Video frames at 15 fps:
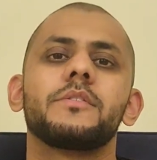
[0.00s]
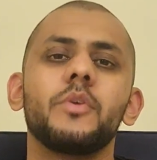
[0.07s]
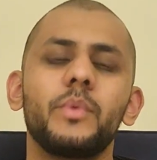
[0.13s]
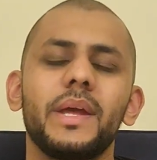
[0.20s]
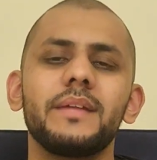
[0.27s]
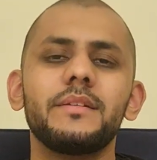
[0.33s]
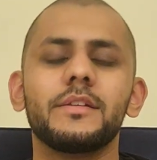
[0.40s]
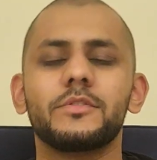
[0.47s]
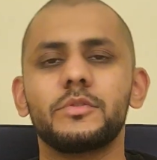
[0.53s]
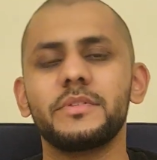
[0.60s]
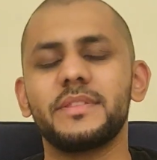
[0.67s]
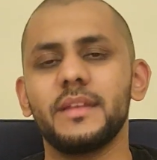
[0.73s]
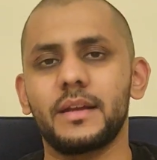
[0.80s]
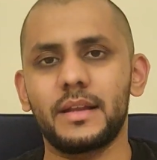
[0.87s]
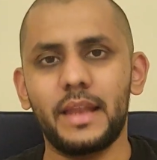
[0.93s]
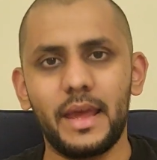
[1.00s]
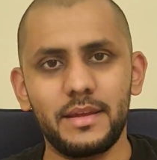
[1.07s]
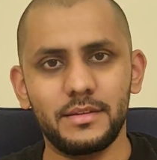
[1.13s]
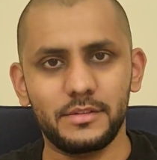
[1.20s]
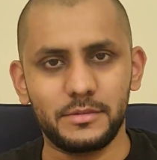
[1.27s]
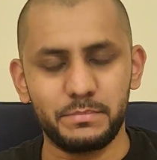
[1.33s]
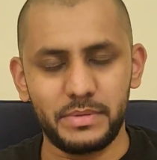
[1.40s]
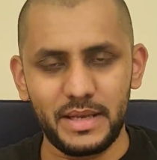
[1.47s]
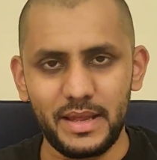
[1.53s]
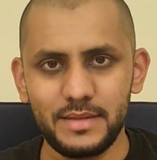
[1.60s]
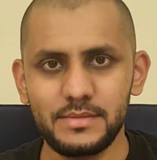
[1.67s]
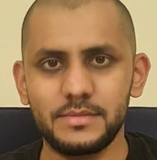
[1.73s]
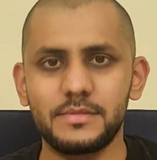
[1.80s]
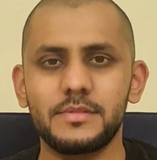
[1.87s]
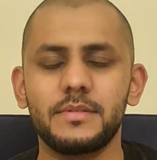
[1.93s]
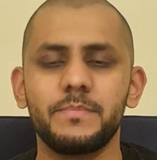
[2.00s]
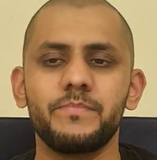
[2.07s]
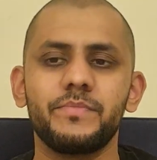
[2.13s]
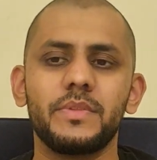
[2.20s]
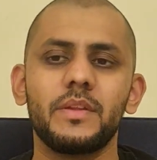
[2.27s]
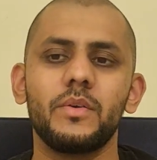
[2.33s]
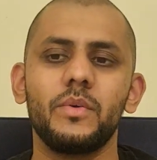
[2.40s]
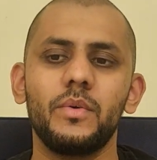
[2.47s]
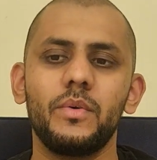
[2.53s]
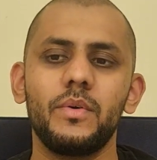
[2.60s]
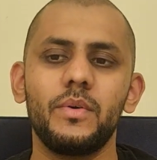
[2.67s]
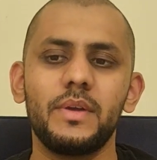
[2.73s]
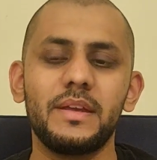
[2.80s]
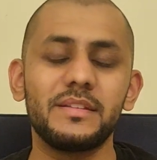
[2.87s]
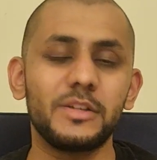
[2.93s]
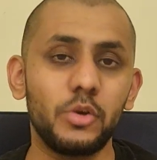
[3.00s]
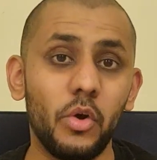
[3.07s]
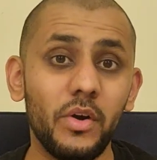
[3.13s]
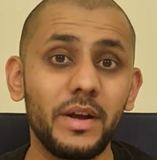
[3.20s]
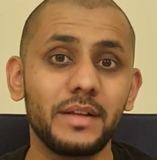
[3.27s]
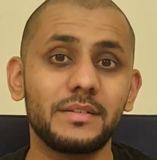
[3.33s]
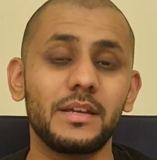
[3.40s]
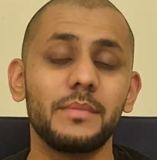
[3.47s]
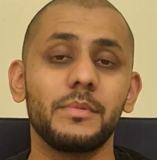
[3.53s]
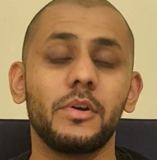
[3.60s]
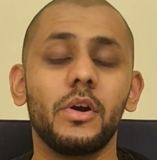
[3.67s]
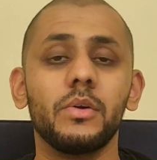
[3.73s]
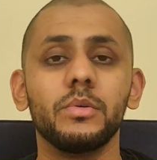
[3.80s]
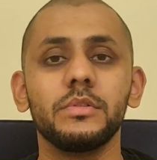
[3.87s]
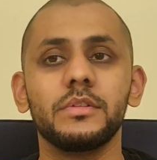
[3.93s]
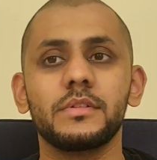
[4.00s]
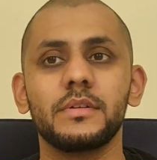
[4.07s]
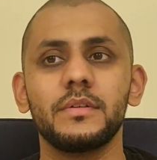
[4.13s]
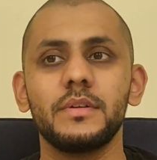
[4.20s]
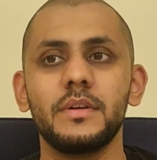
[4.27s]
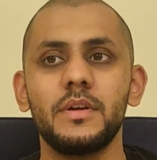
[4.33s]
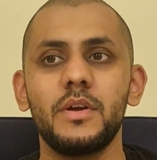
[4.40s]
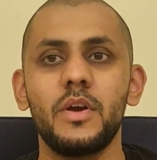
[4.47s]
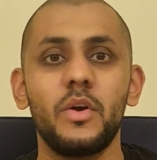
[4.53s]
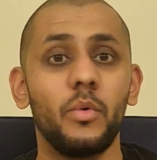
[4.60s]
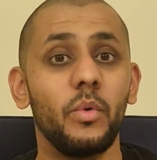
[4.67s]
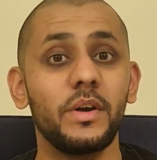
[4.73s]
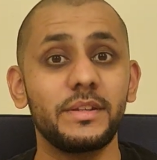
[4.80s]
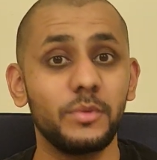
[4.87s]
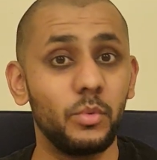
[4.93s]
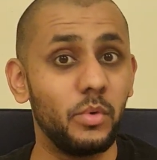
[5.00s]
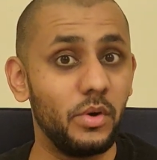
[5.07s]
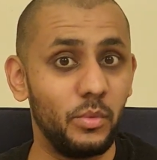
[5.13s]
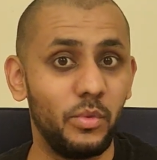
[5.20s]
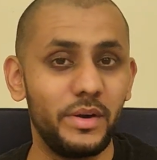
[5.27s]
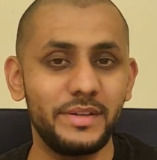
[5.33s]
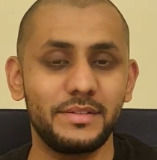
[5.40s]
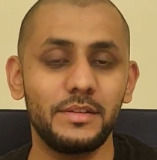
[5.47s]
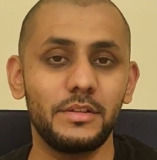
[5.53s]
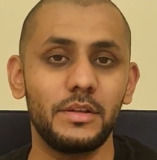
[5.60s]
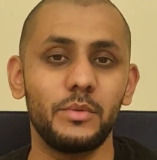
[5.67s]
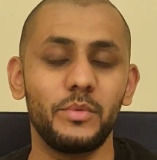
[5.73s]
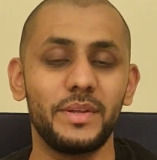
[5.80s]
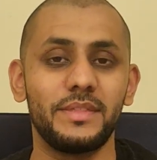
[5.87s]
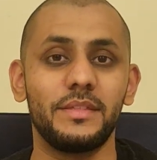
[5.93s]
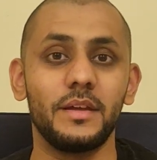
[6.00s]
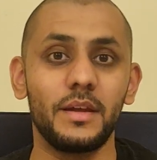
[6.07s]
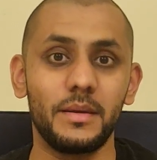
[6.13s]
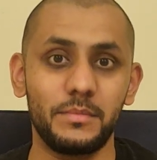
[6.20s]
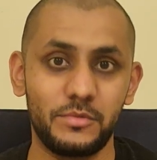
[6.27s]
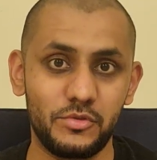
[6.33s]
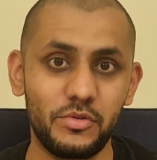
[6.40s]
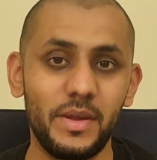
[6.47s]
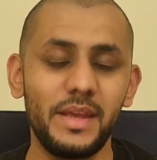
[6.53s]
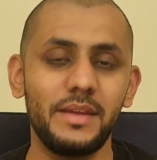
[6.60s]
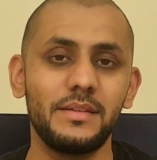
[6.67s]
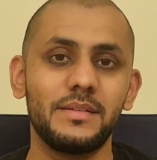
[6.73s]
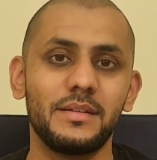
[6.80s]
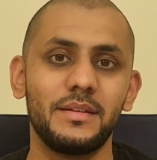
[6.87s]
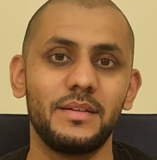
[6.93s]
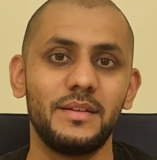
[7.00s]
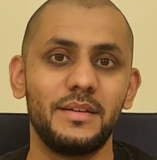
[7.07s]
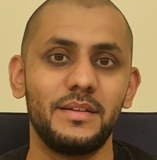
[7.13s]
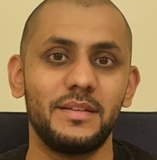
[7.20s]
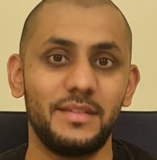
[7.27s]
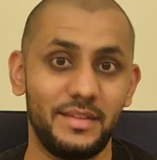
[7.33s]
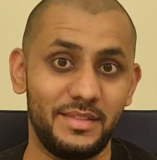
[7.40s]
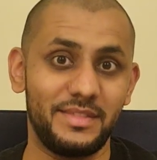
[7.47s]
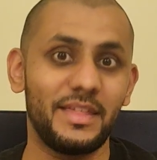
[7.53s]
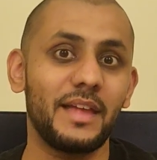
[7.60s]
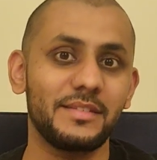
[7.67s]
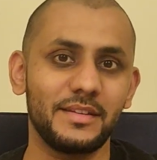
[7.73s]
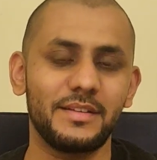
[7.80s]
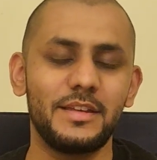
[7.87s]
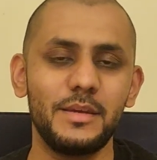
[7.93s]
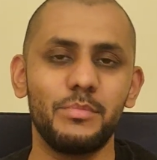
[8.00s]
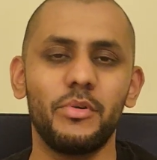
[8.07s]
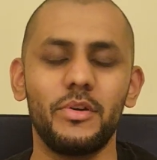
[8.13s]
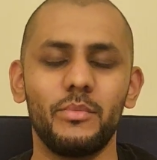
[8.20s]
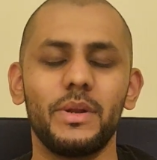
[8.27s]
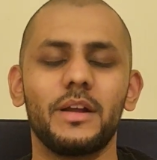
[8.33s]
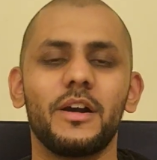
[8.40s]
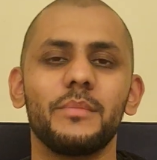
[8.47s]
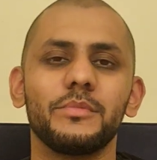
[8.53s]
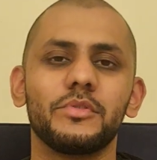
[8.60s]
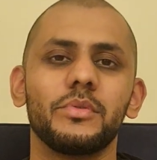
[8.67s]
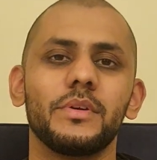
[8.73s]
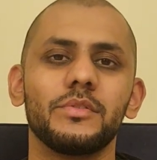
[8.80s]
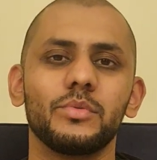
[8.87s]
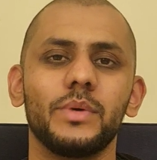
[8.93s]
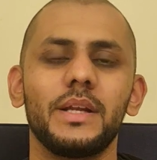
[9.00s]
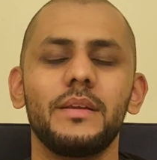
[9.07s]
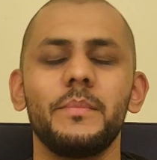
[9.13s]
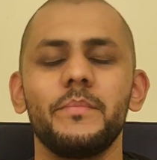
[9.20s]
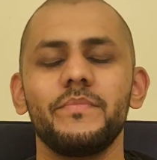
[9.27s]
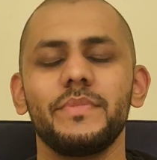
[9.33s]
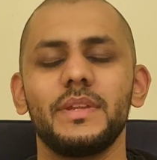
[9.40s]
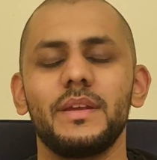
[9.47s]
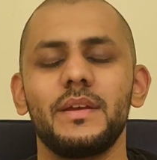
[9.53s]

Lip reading: we understood the client's plans, his longer term goals, what is he doing with the trade, and that's a key point we'll come to as well.